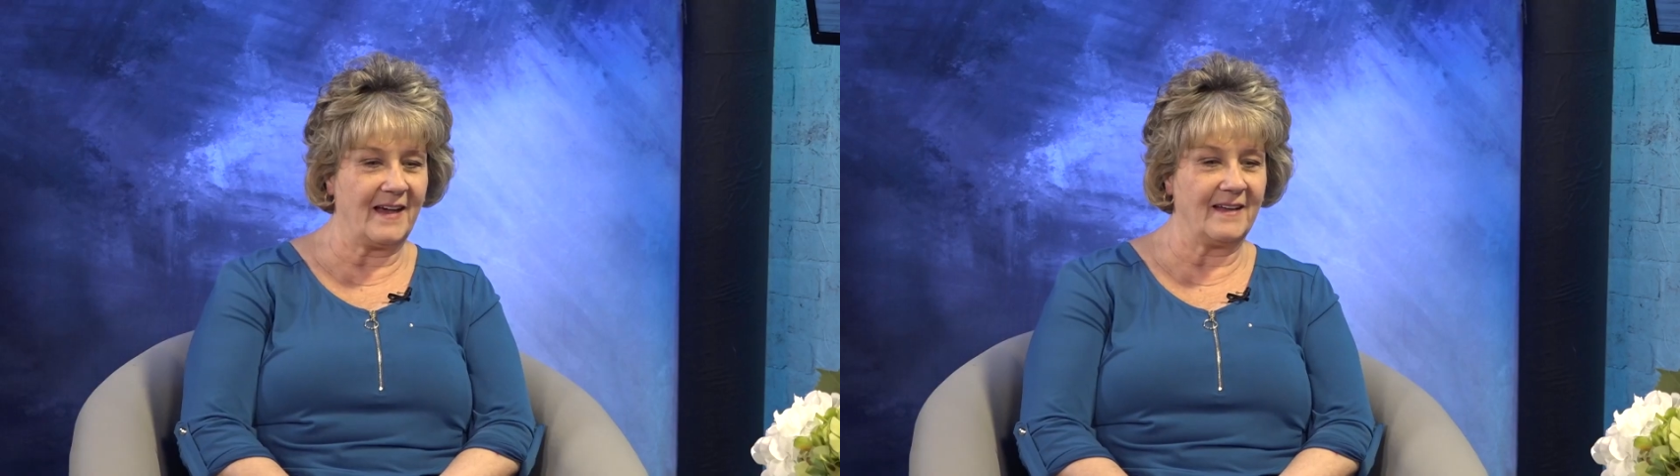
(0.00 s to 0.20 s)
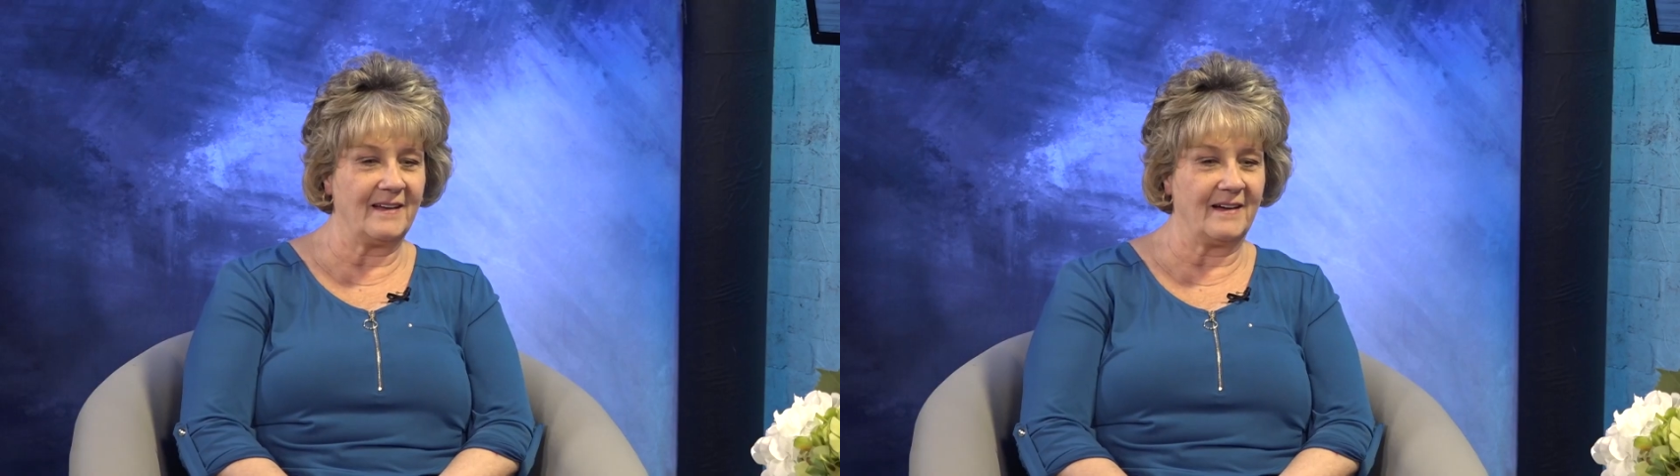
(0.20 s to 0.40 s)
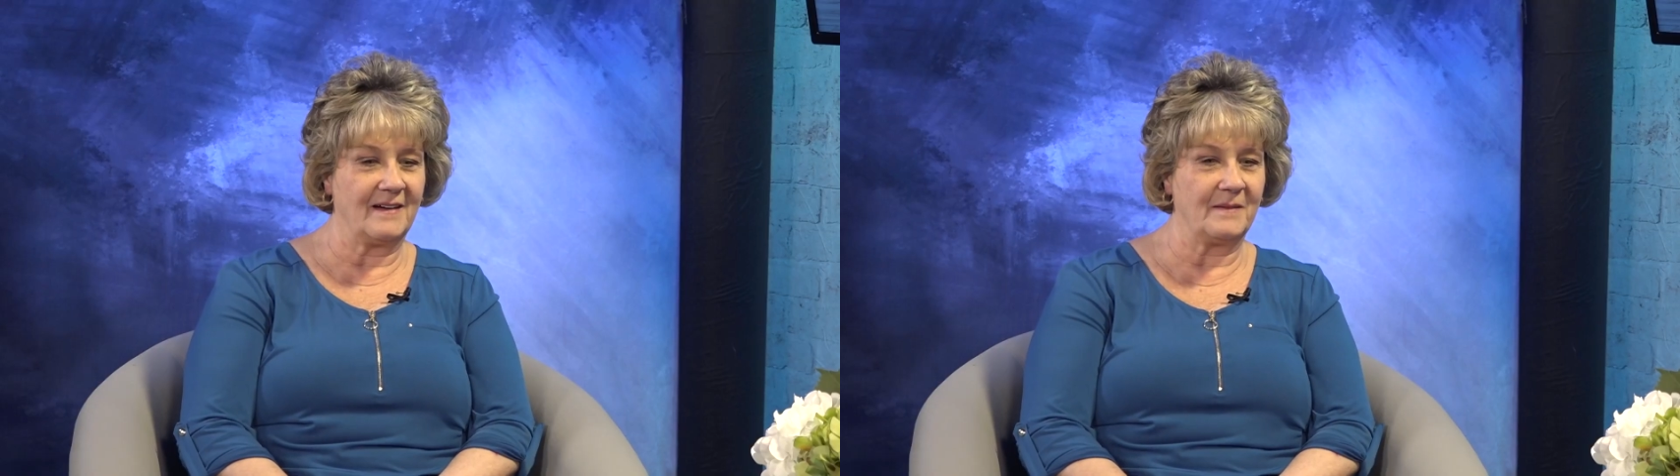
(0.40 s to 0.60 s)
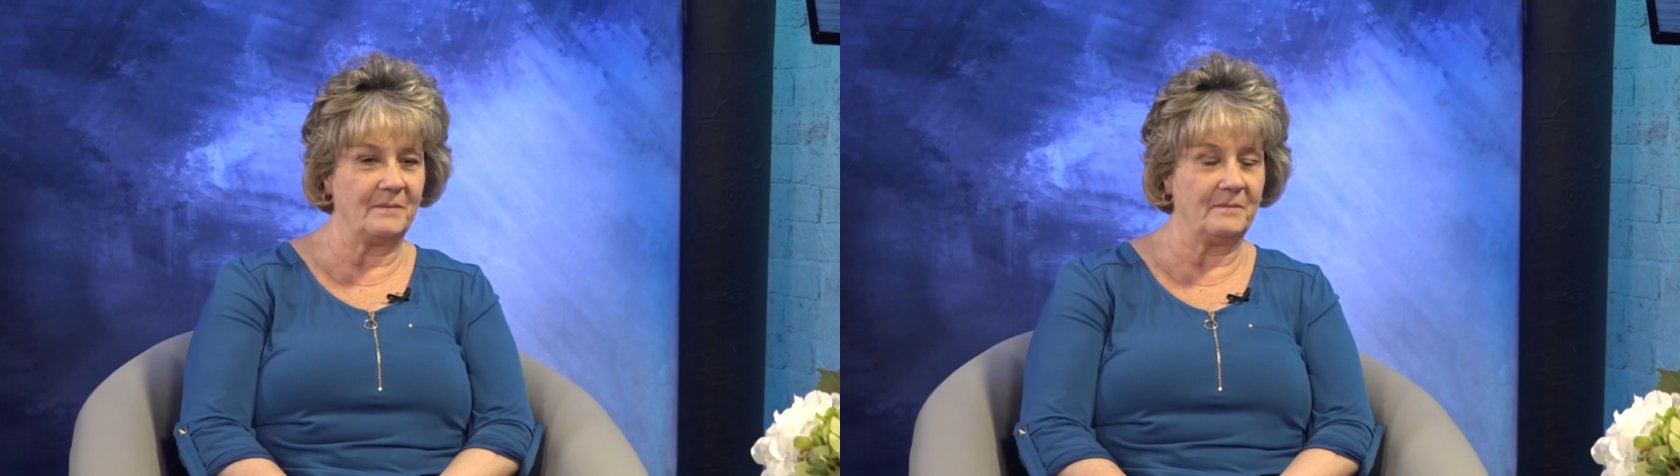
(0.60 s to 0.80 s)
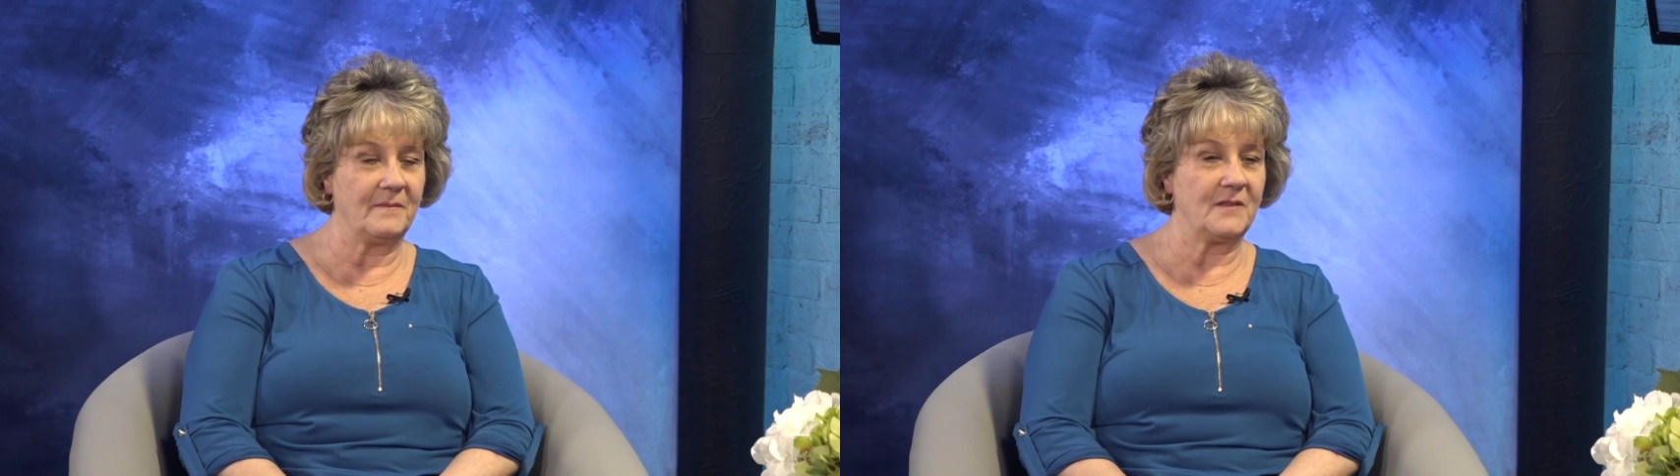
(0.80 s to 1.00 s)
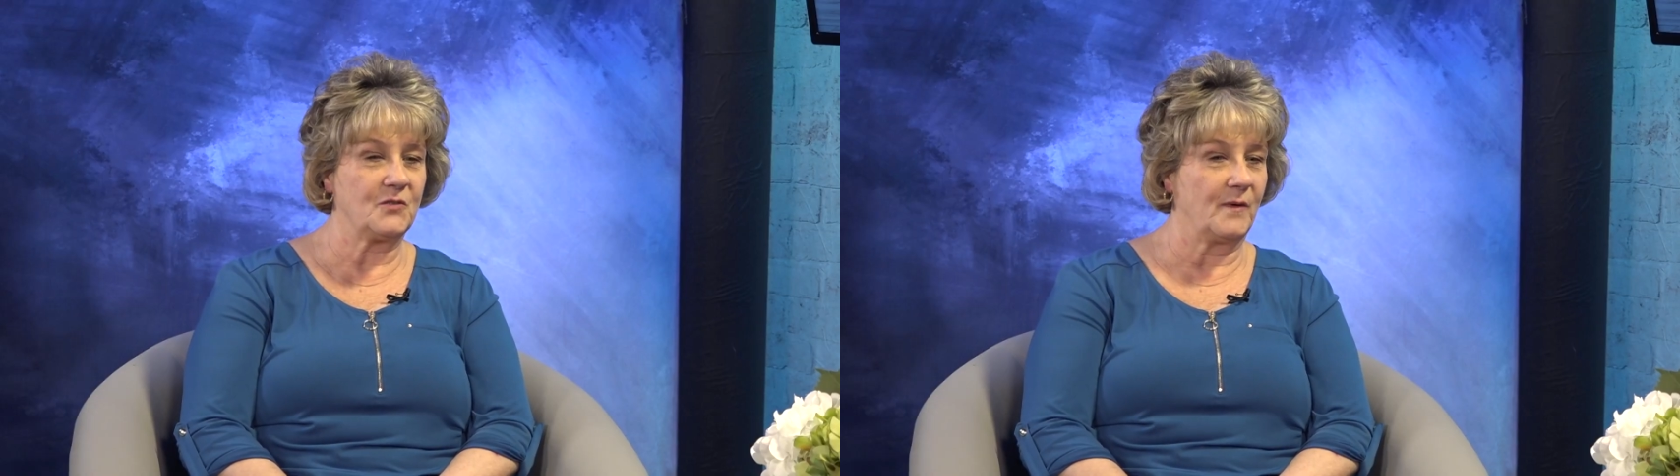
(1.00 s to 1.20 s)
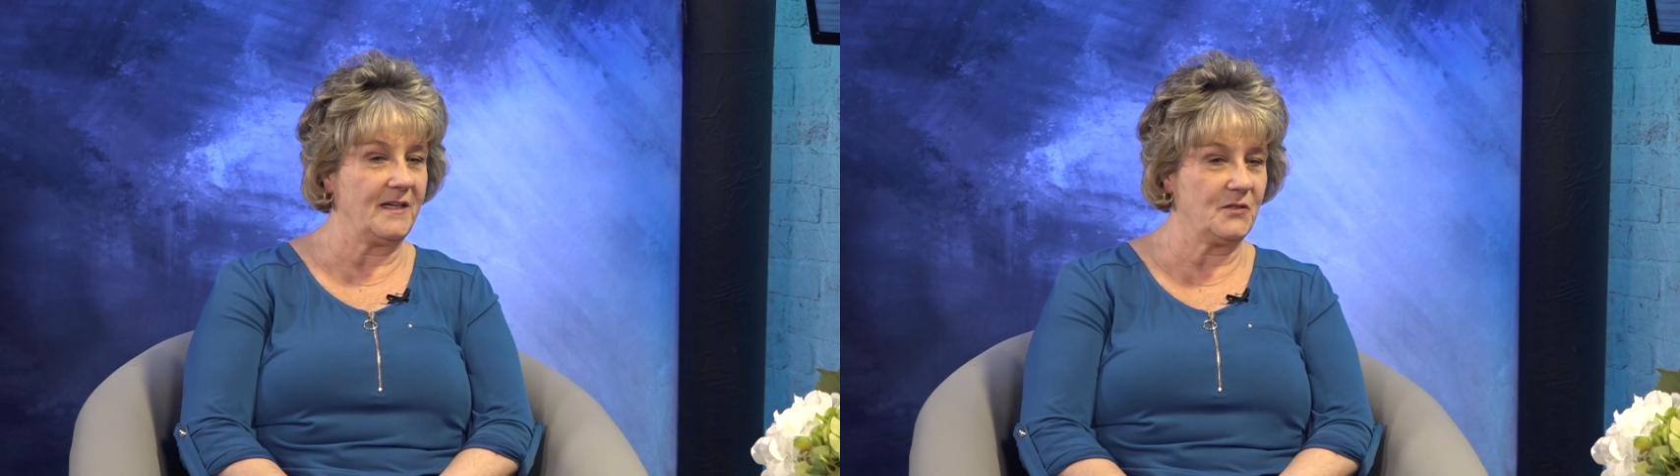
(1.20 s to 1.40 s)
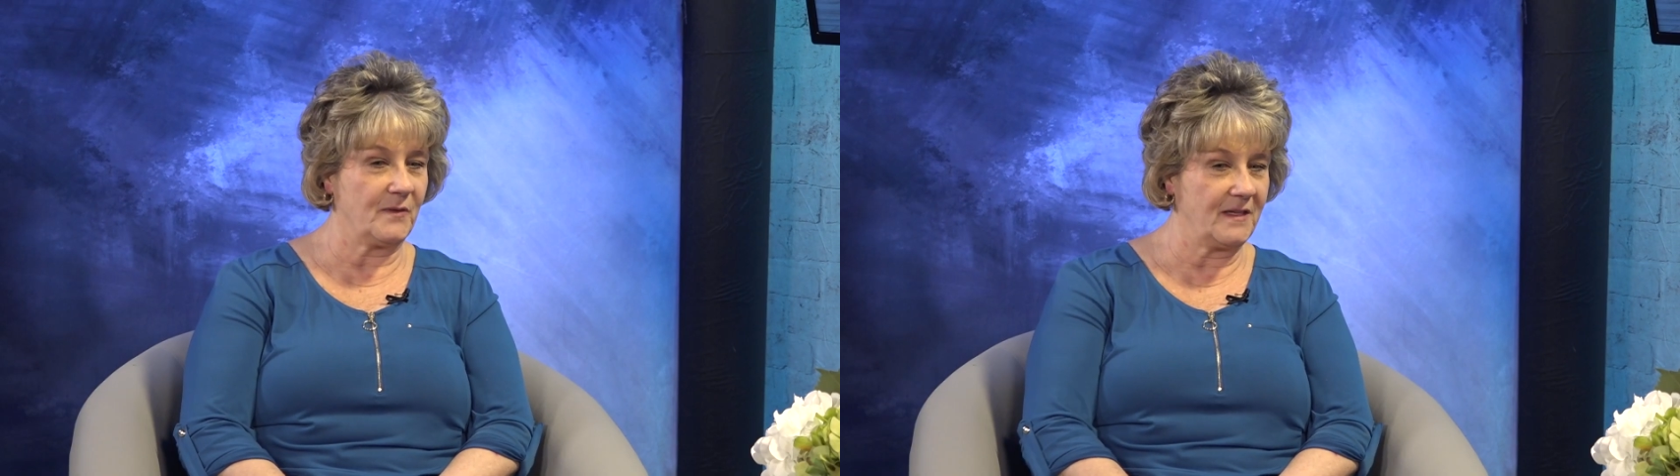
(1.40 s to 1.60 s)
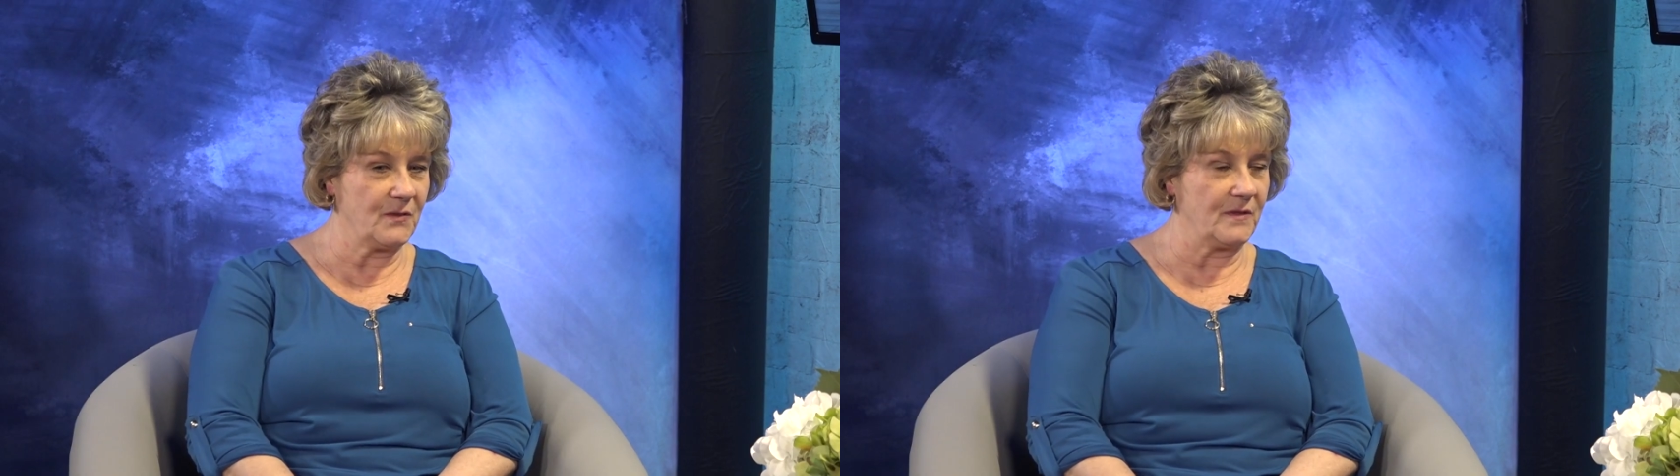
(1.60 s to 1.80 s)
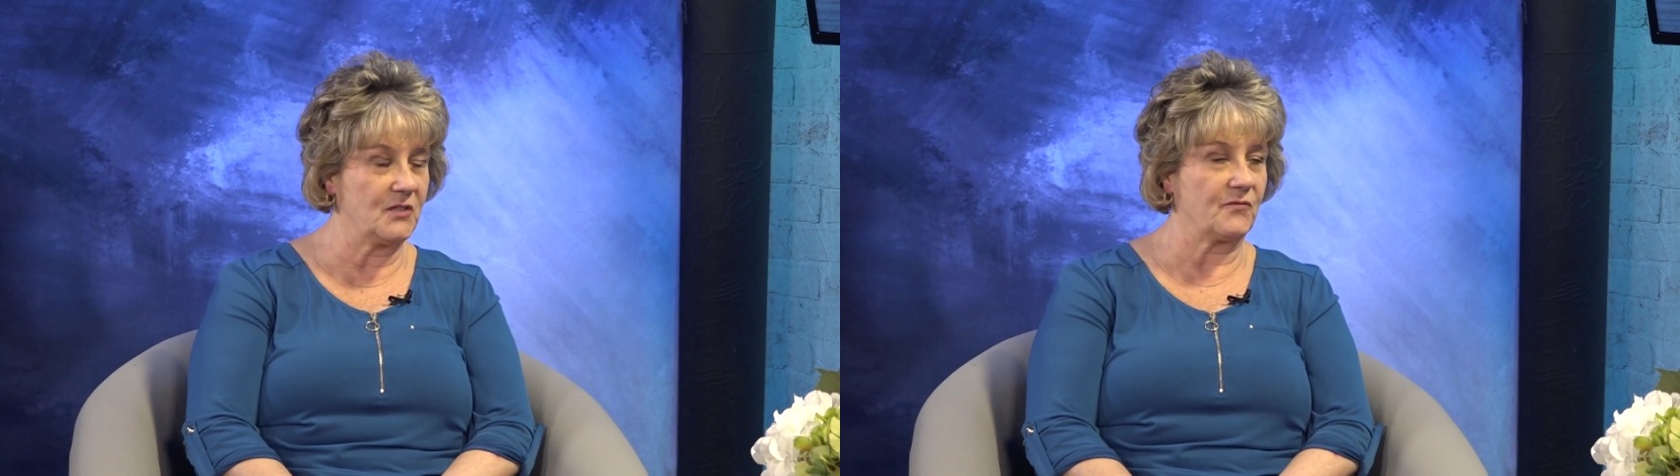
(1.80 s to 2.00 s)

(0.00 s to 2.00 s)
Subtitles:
that 2023